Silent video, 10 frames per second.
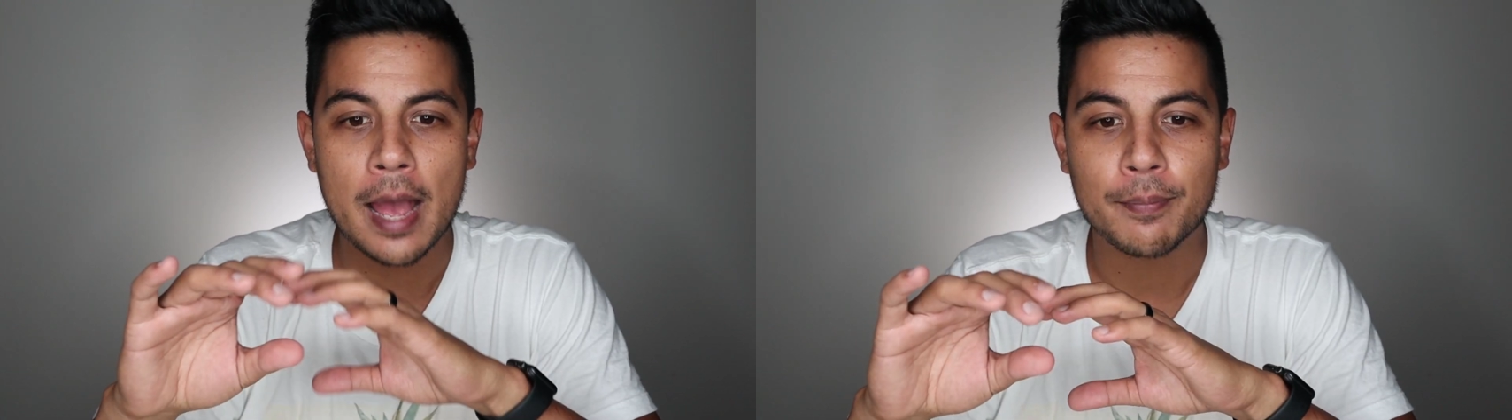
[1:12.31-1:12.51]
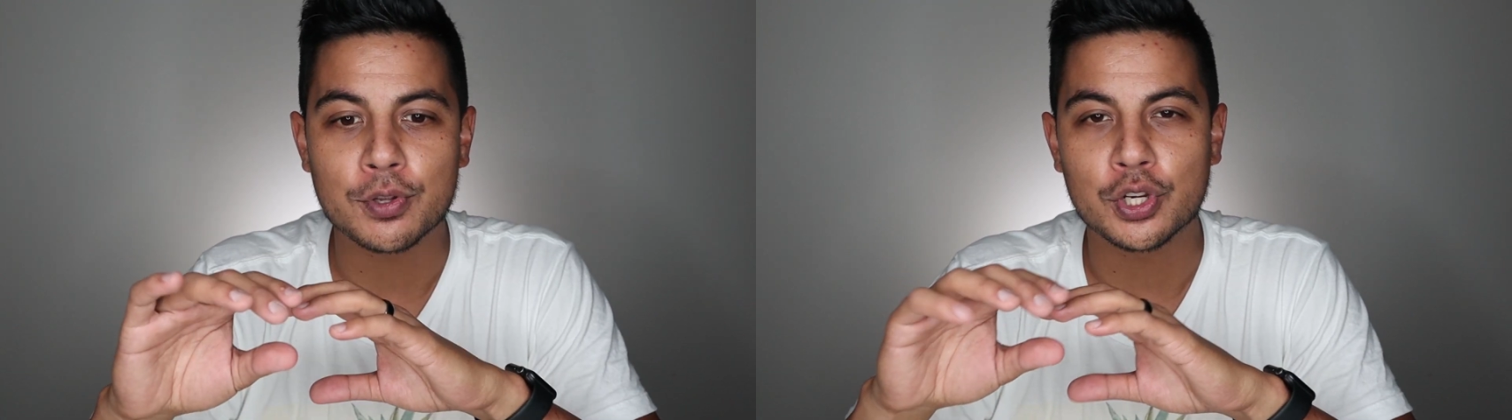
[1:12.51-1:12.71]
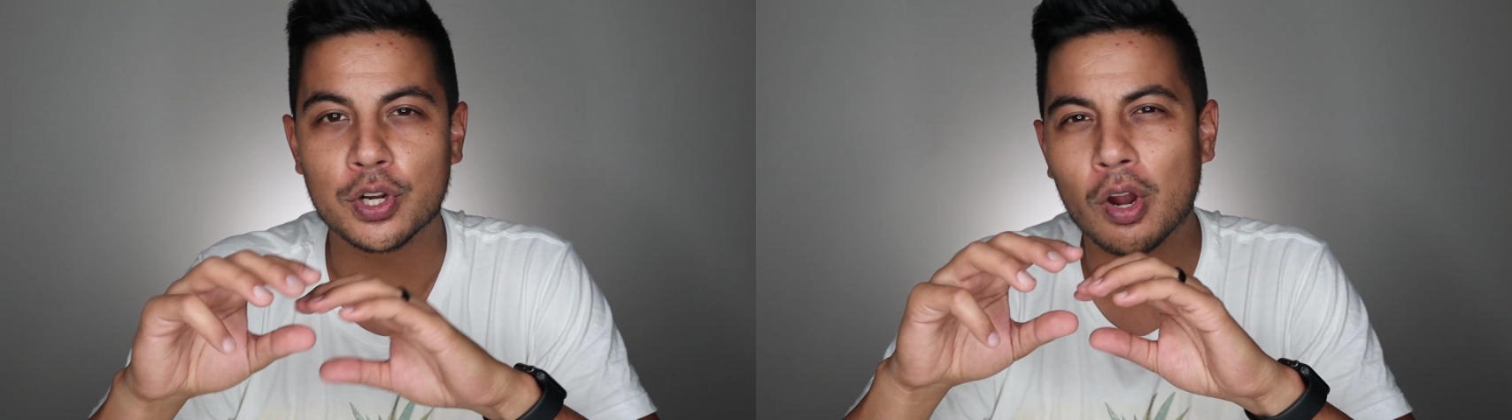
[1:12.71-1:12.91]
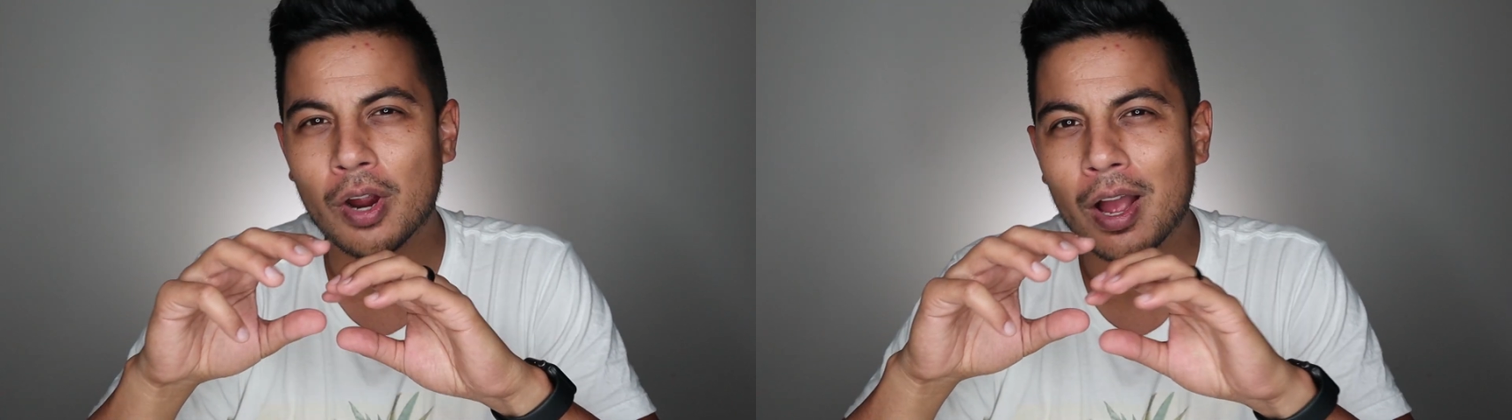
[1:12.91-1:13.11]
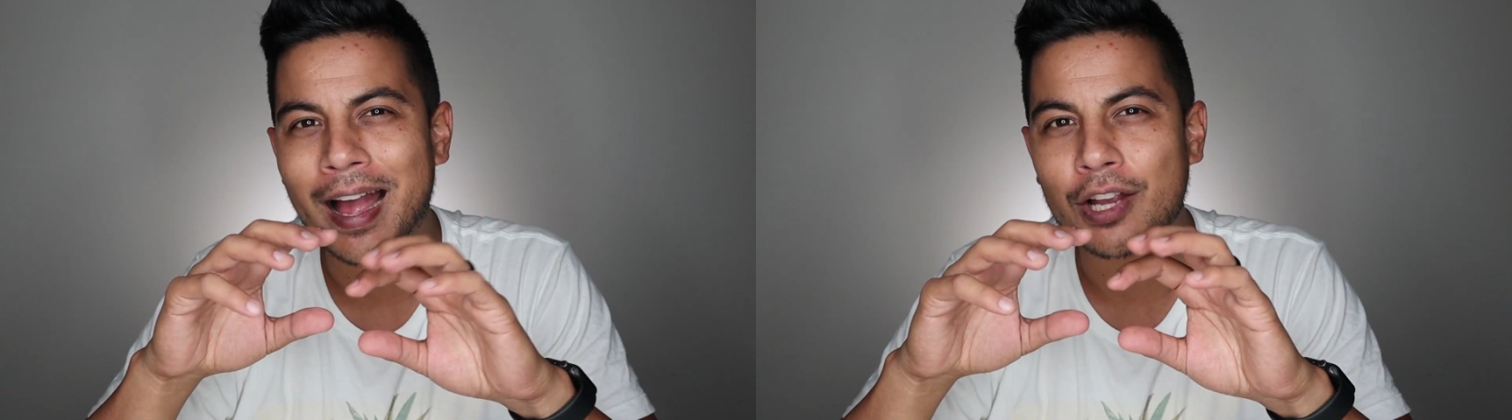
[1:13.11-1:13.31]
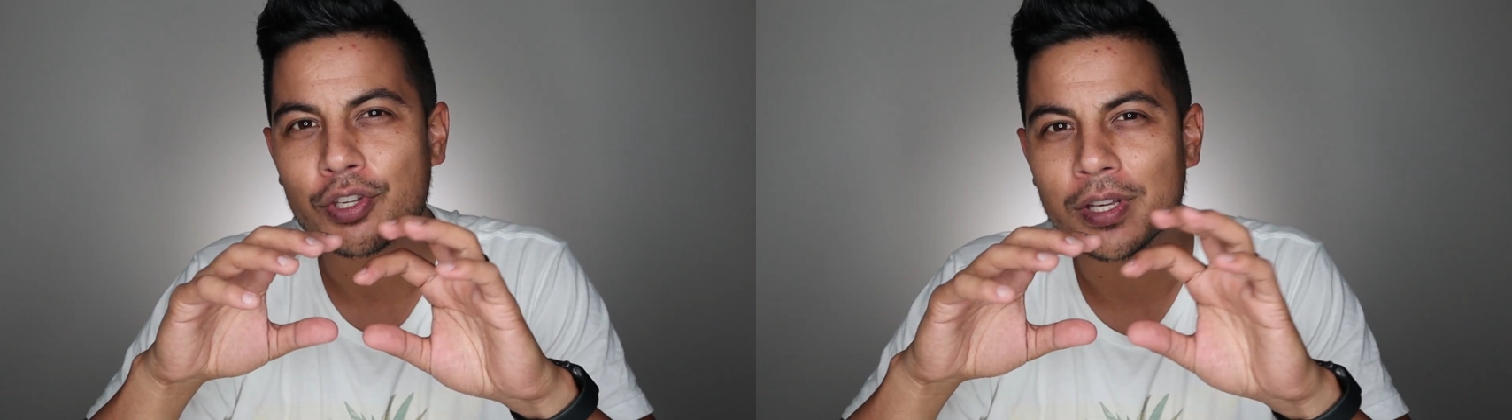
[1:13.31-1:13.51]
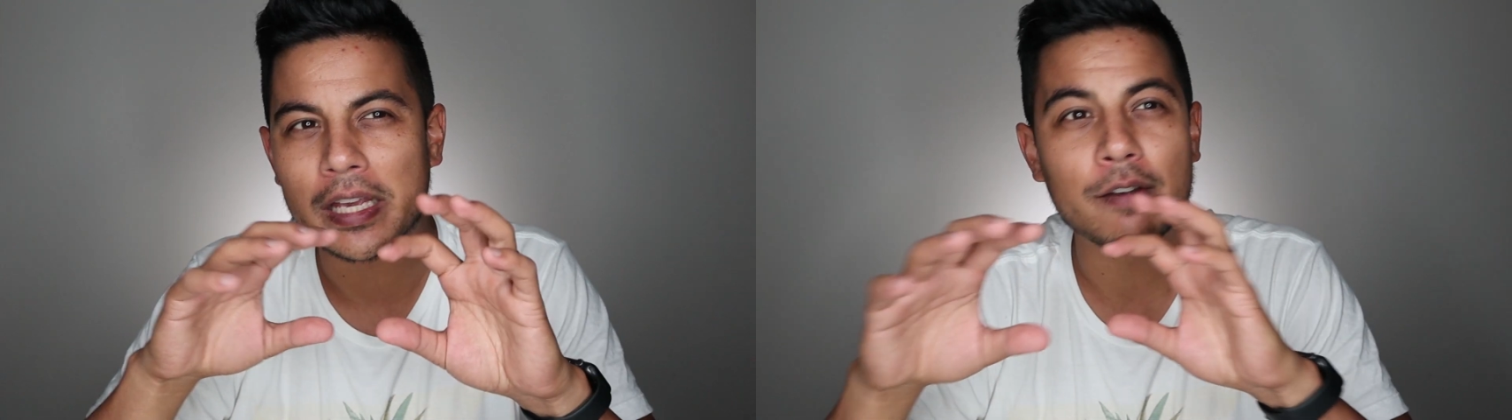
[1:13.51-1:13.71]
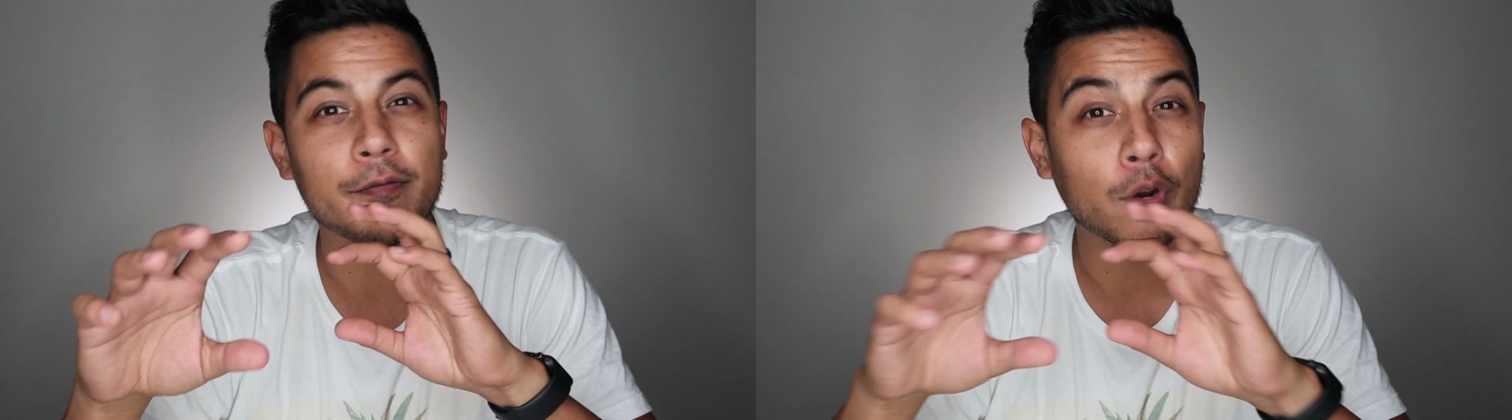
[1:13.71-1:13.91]
aperture are
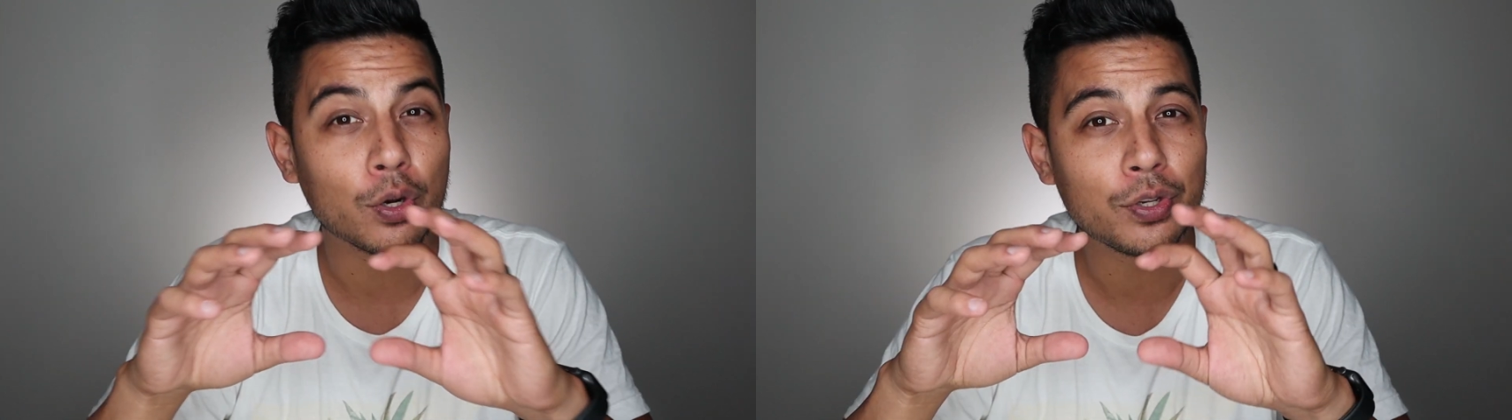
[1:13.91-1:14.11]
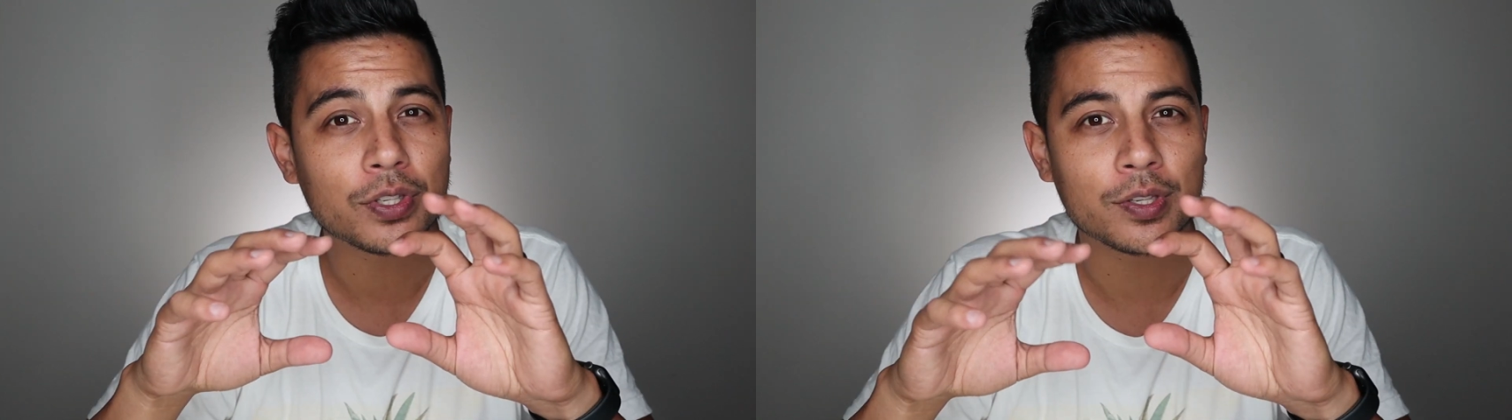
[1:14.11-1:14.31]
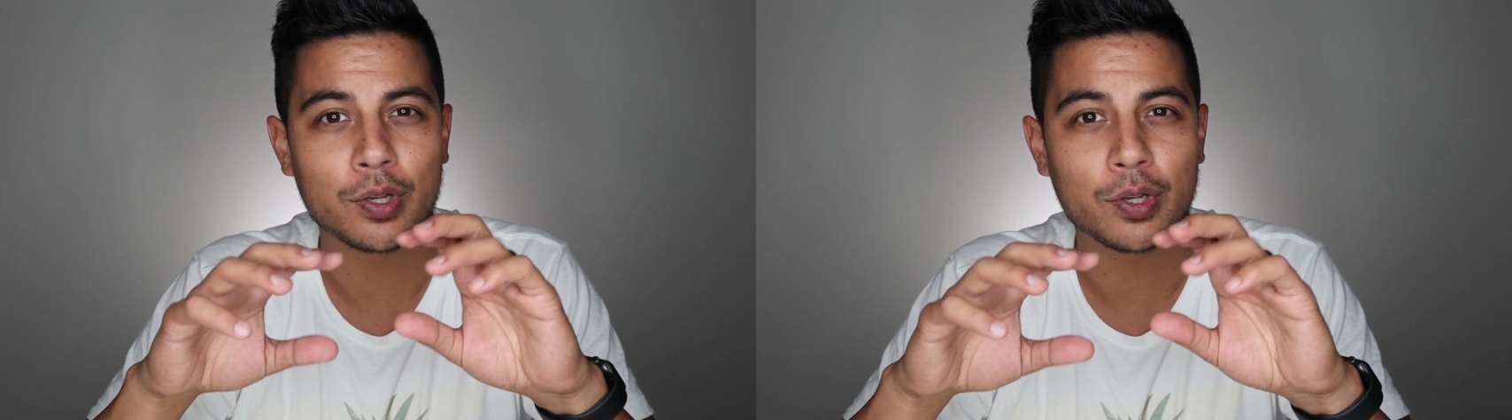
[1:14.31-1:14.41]
actually inverse,